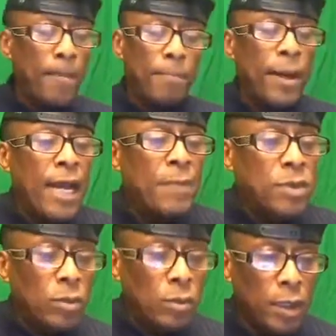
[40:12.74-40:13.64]
But
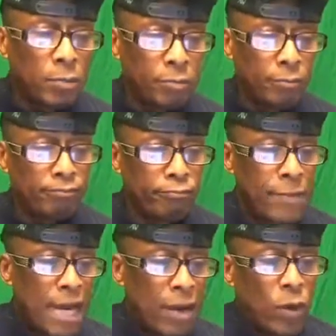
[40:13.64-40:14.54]
absolutely
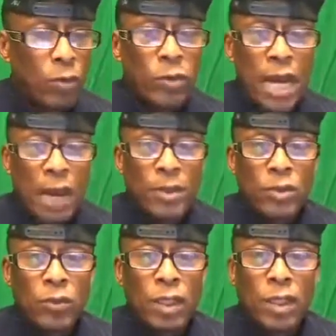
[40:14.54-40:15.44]
not. We will not be
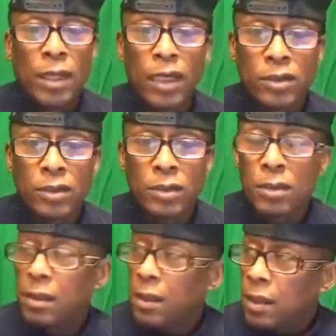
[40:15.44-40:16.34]
doing any lectures
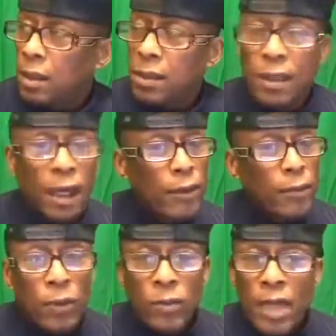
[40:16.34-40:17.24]
together.
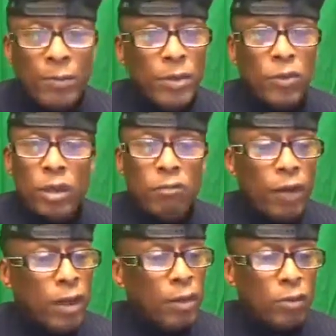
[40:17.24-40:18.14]
We will not be doing any
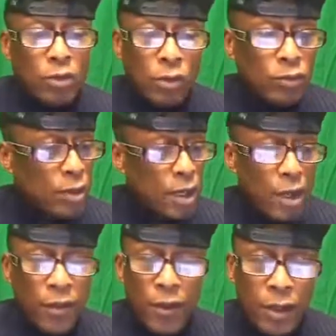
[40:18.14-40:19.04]
radio shows
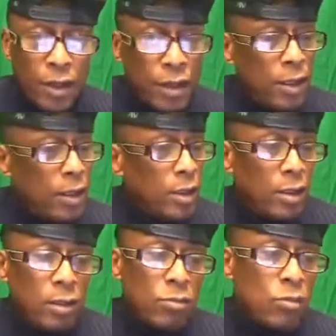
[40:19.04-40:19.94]
together.
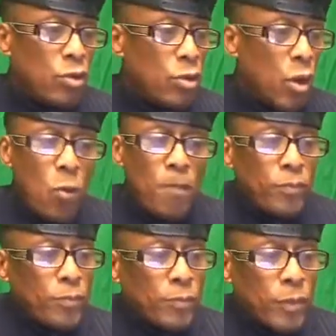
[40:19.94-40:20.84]
Nope.
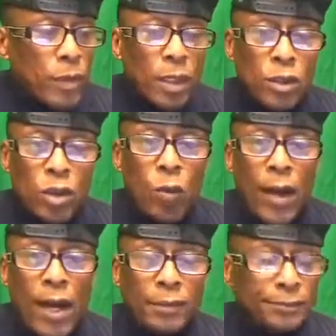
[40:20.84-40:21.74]
You know
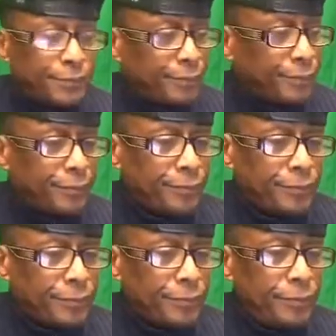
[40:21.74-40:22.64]
why?
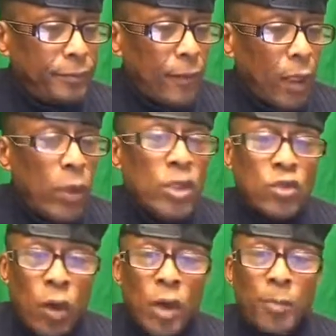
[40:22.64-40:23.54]
We
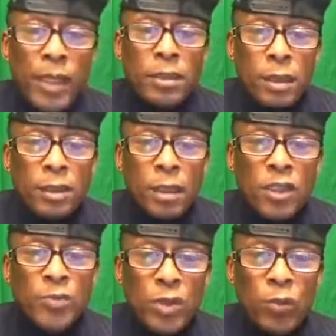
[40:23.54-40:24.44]
just want to be each other's
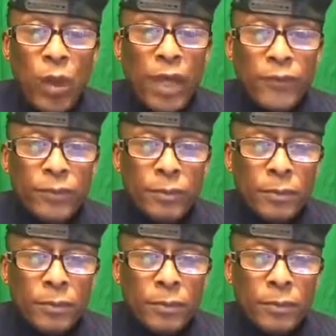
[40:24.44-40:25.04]
husband and wife.